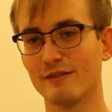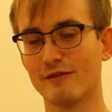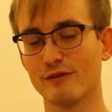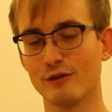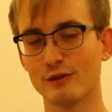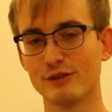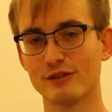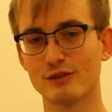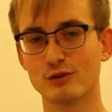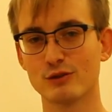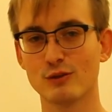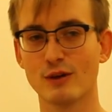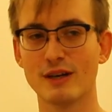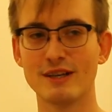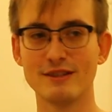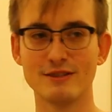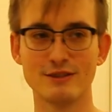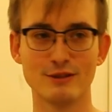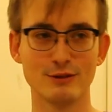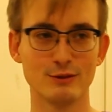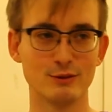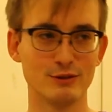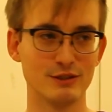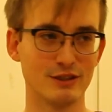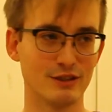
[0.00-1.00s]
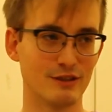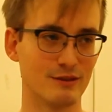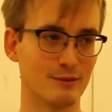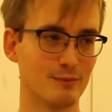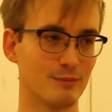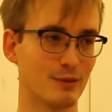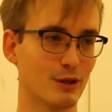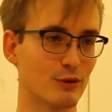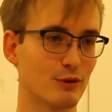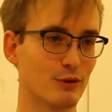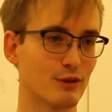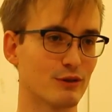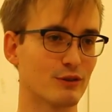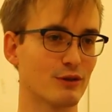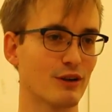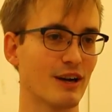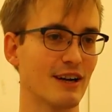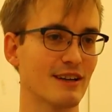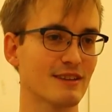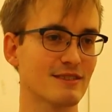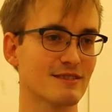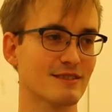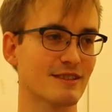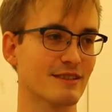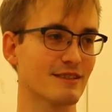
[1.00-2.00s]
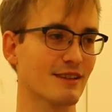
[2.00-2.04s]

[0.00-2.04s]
for the trade union bureaucrats